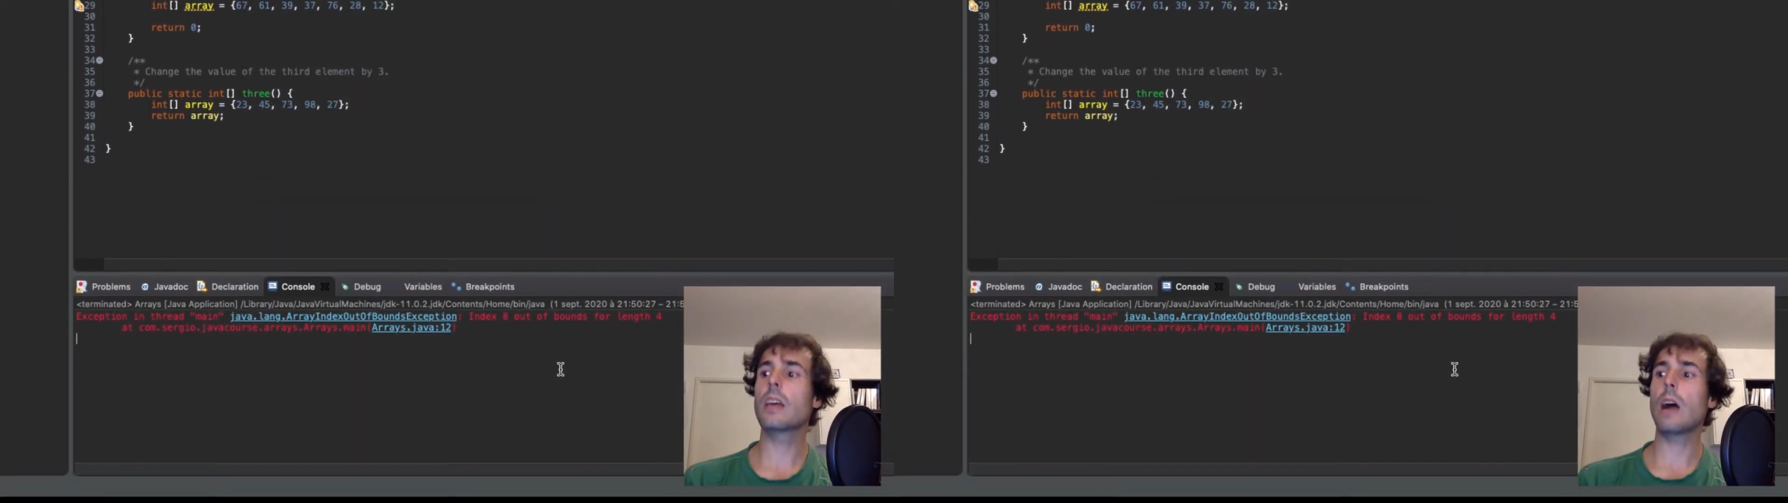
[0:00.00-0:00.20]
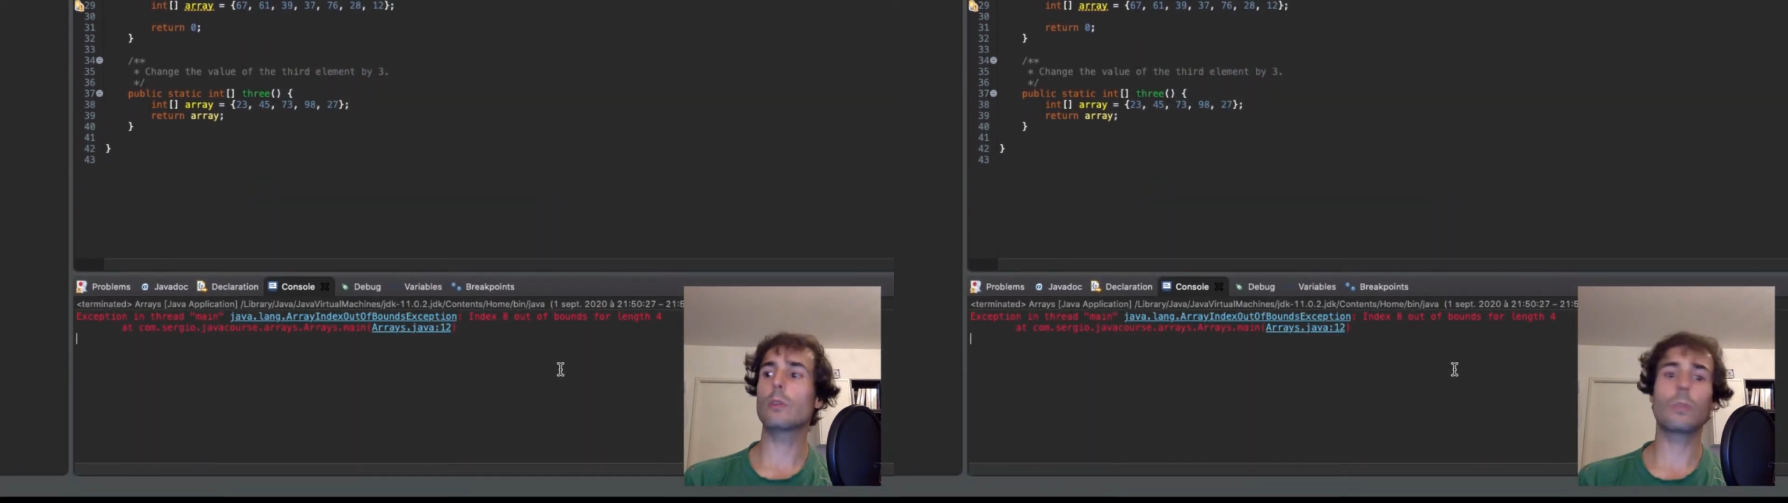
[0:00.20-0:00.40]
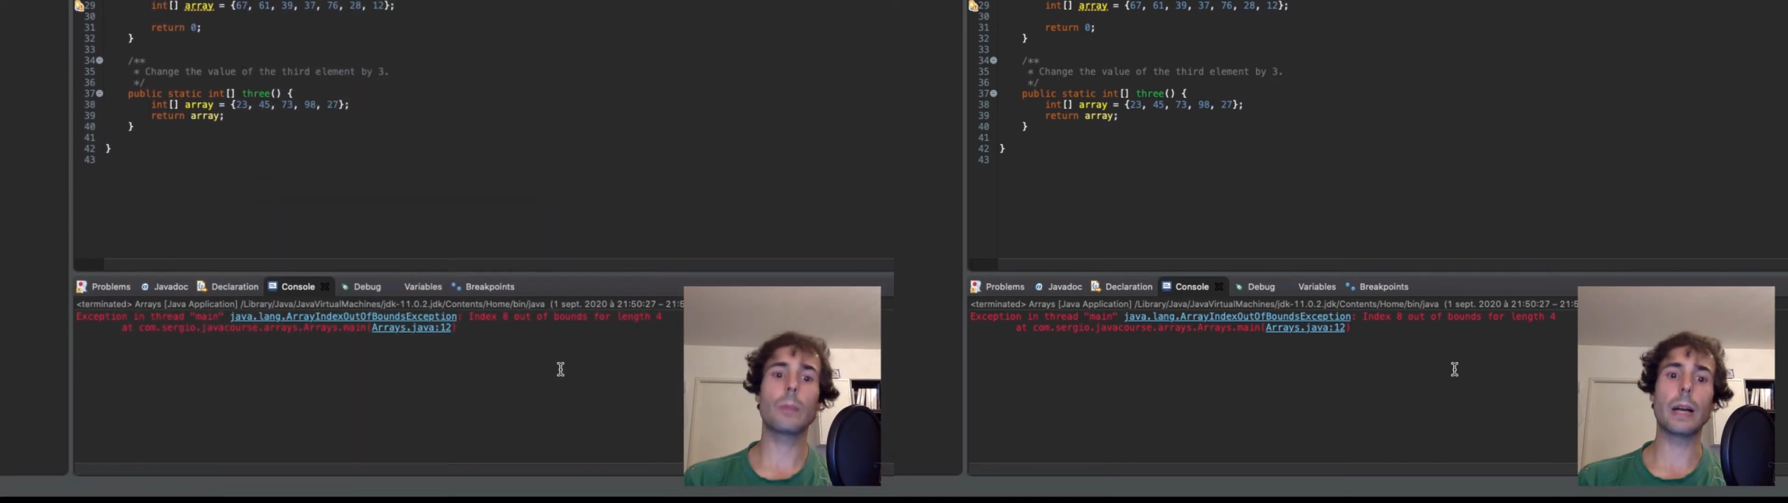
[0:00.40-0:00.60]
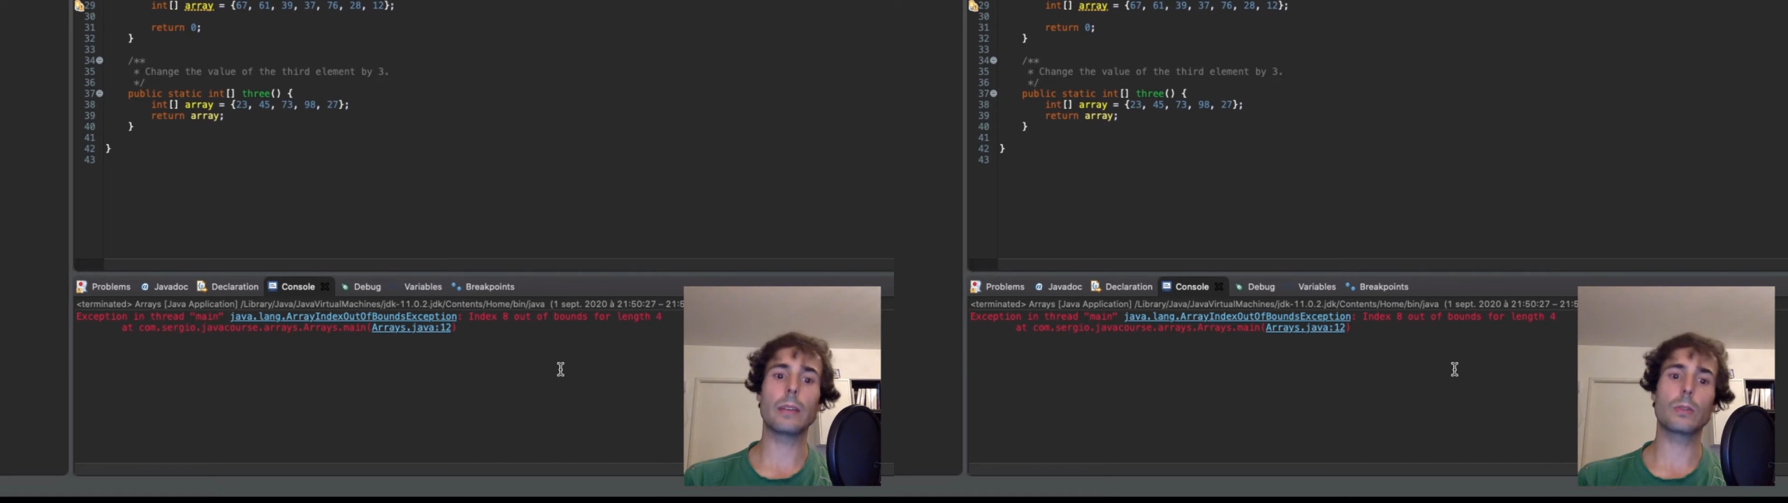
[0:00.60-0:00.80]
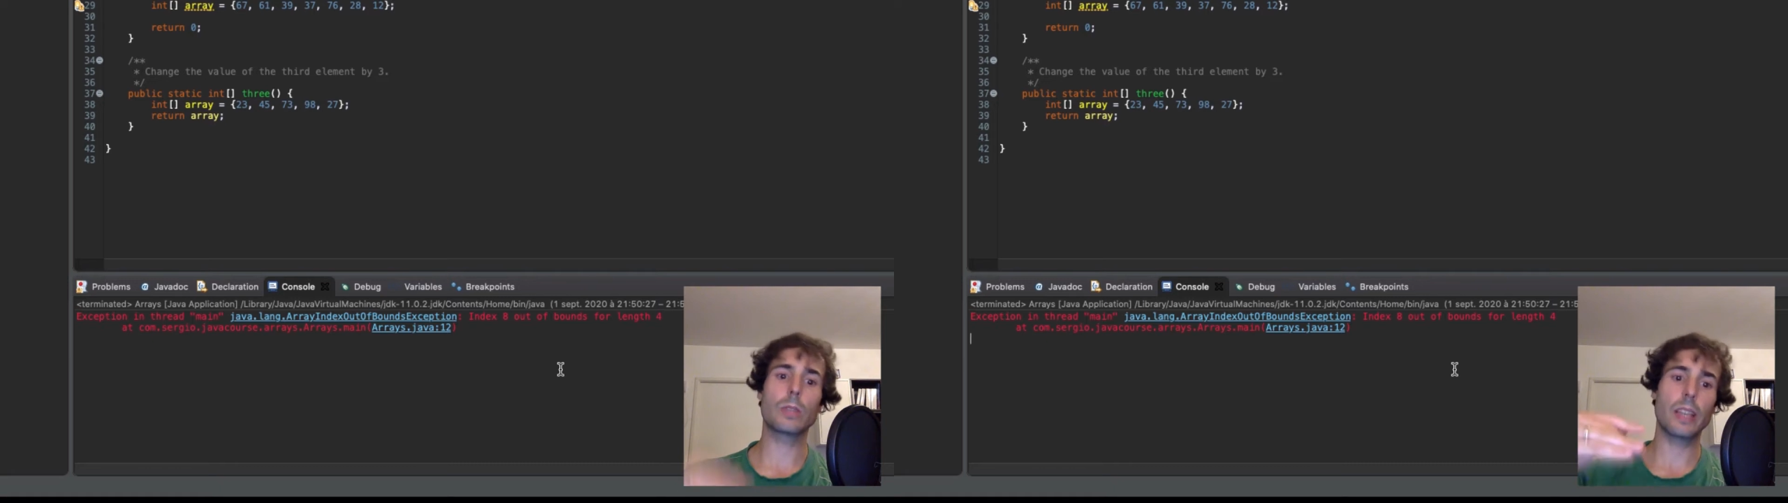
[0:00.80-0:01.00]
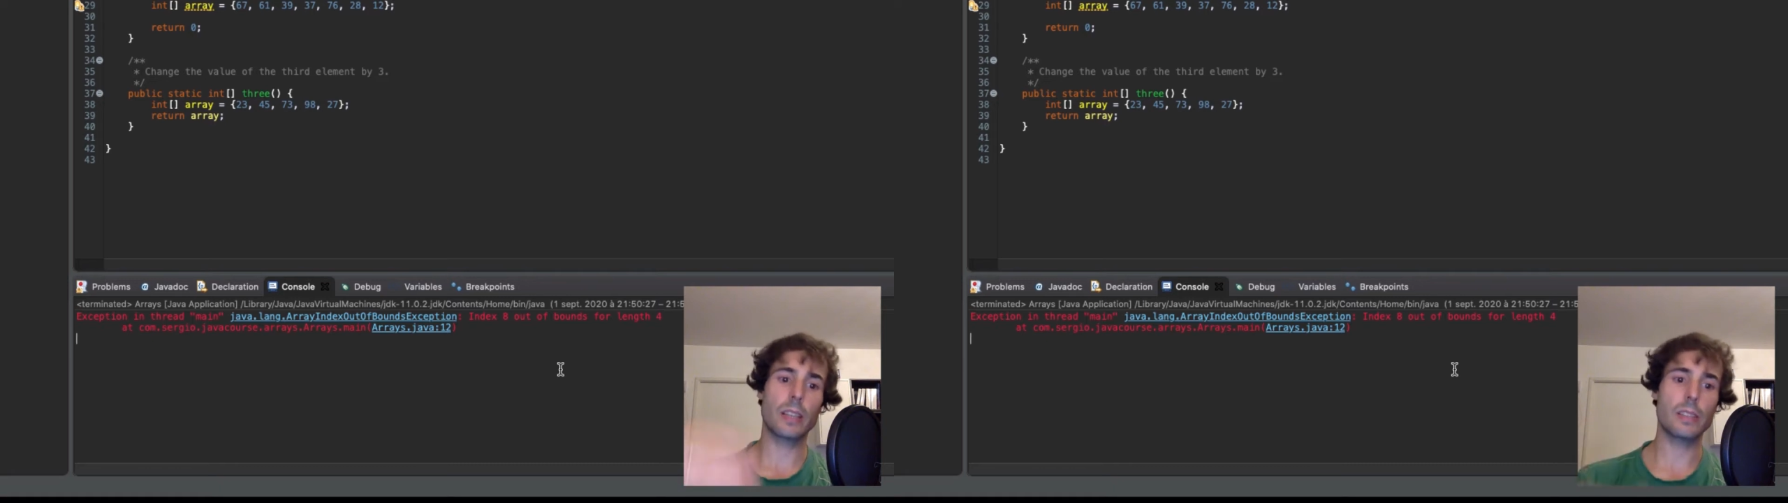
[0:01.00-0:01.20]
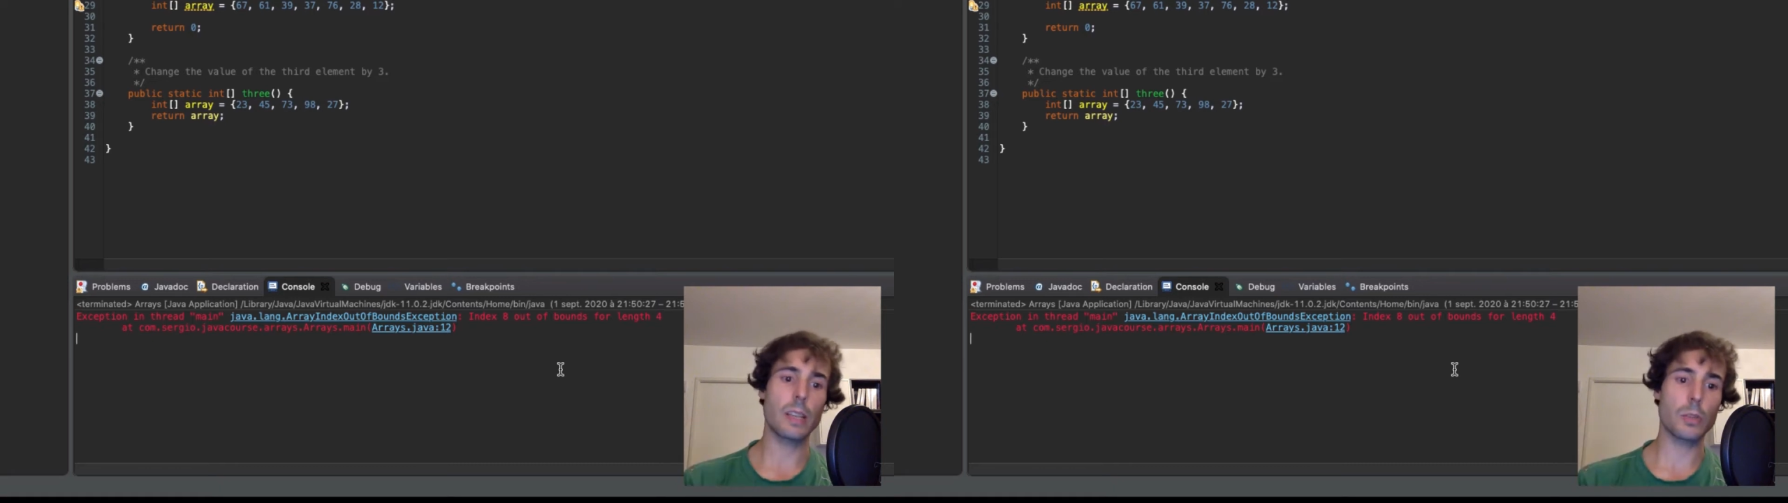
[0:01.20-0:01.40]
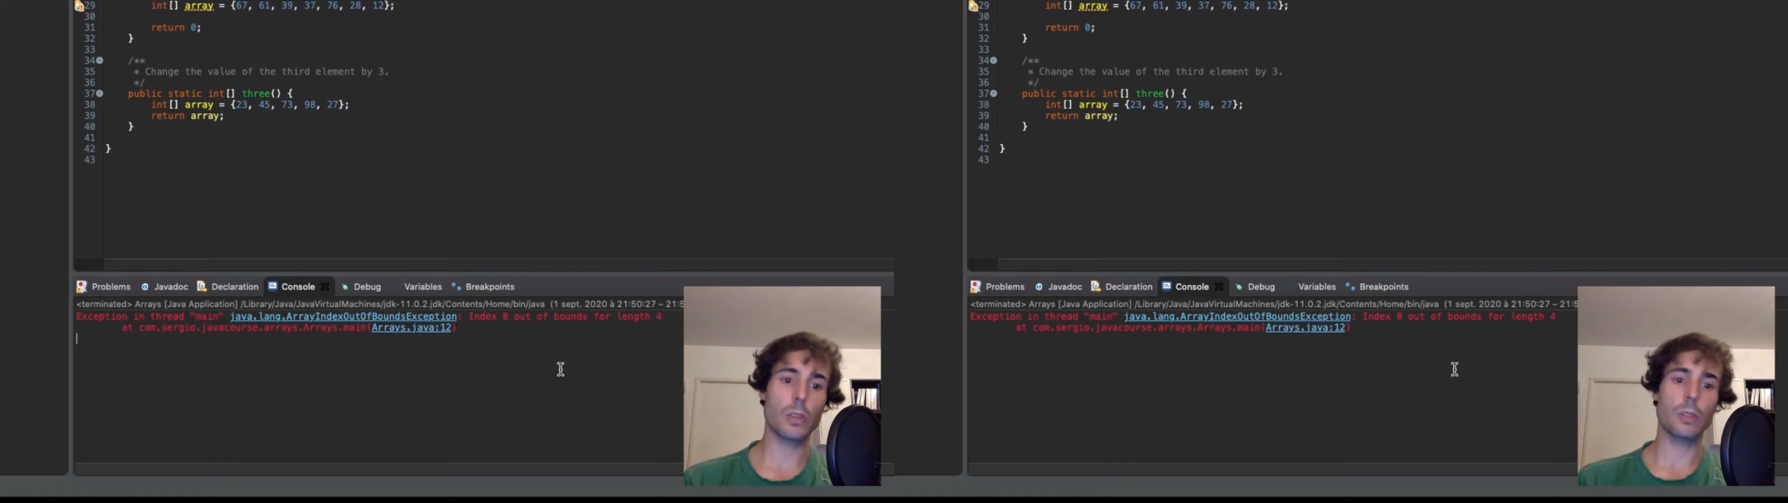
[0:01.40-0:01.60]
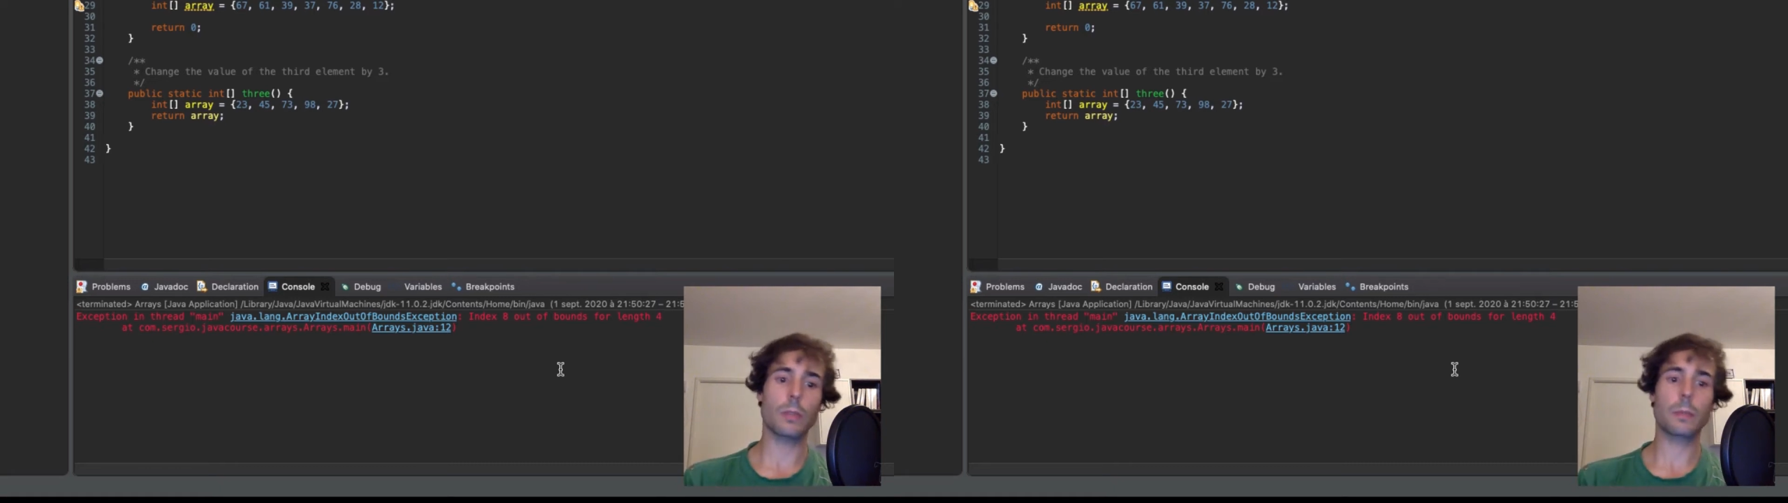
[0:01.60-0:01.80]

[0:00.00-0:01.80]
out of bound exception.